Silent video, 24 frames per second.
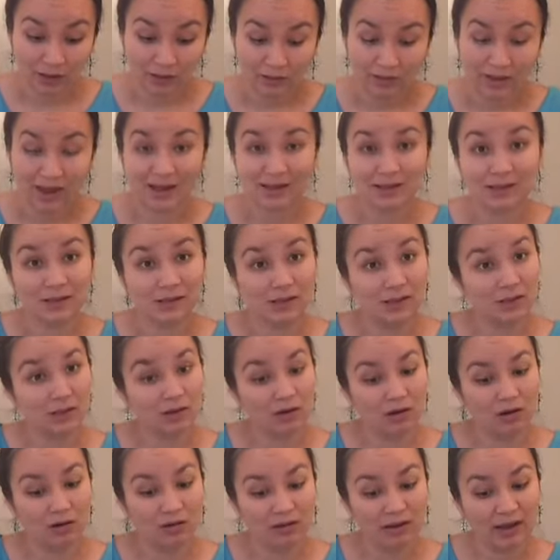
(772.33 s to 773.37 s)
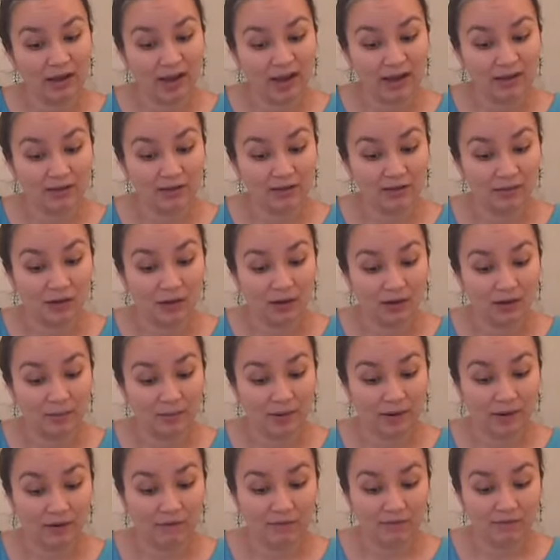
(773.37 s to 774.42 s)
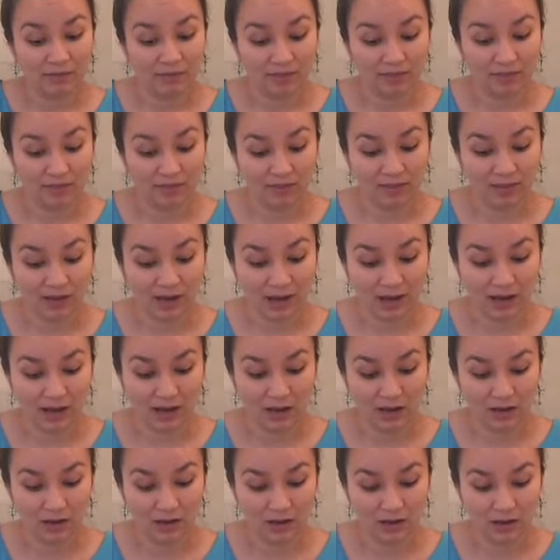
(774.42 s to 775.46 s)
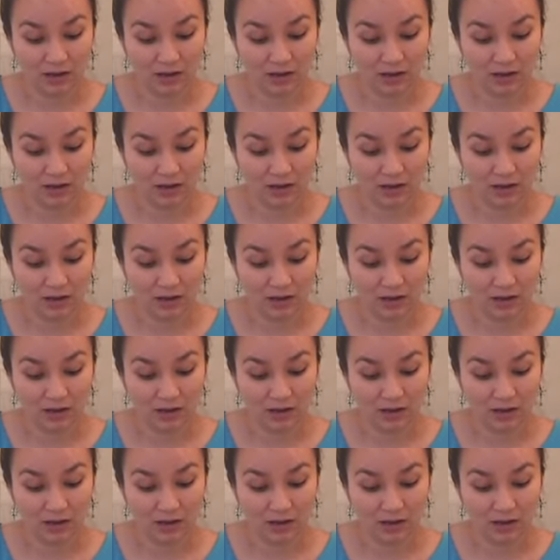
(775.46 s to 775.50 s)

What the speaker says: that's all I had to talk about for that.